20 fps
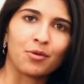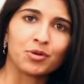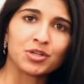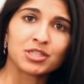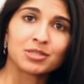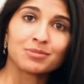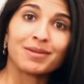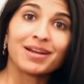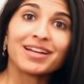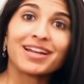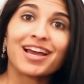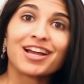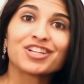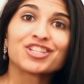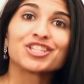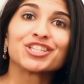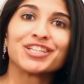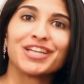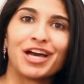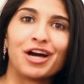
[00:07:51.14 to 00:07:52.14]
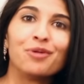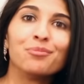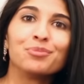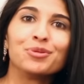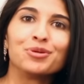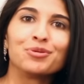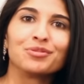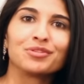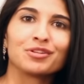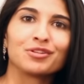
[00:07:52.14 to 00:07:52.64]
which might actually help
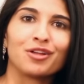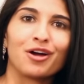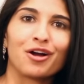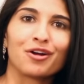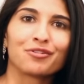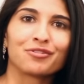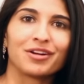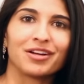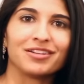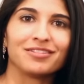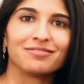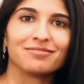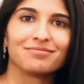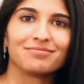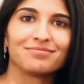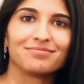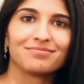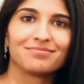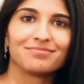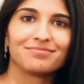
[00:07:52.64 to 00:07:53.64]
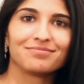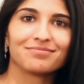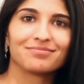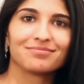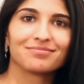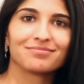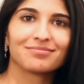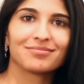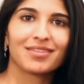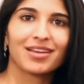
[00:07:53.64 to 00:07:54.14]
you in the long run.
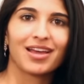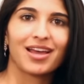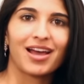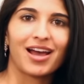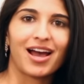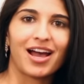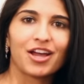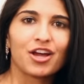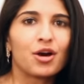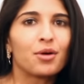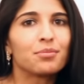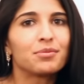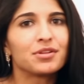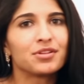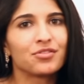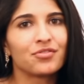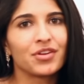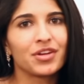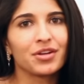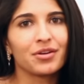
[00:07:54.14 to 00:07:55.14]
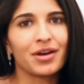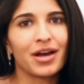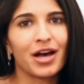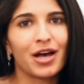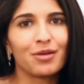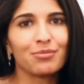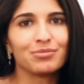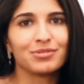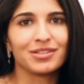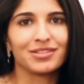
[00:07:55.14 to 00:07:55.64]
I hope this video
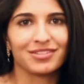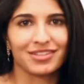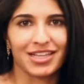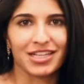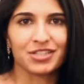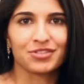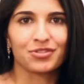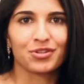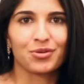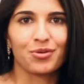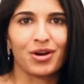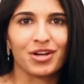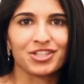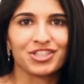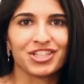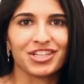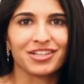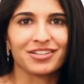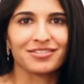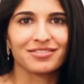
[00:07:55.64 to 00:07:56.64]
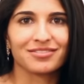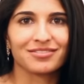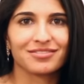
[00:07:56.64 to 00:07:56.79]
helped, and thanks for watching.